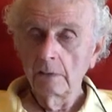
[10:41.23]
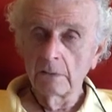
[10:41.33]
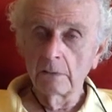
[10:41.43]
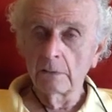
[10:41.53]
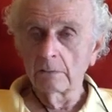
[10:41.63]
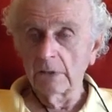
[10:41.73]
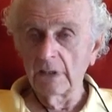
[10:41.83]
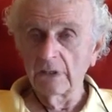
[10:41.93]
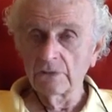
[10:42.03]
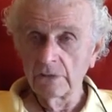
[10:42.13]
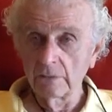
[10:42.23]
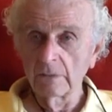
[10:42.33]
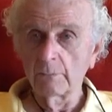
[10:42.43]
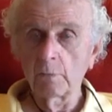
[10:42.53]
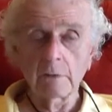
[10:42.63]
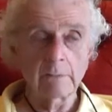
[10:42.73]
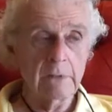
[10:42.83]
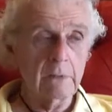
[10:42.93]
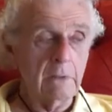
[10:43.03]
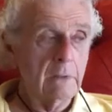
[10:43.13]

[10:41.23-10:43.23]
the cashier department.